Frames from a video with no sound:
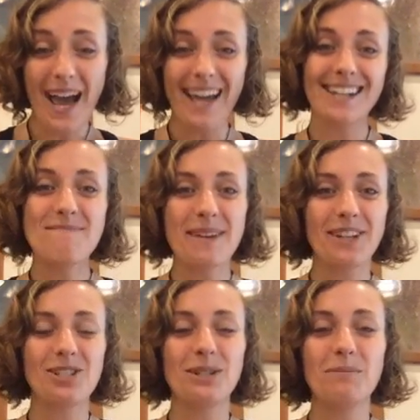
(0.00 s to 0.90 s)
I didn't
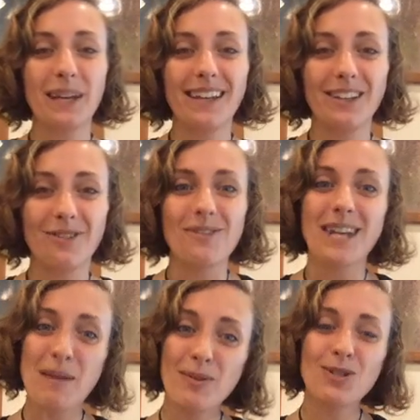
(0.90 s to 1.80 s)
mention, but the
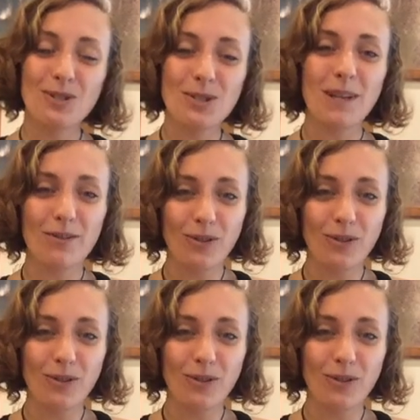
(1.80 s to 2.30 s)
night patrols being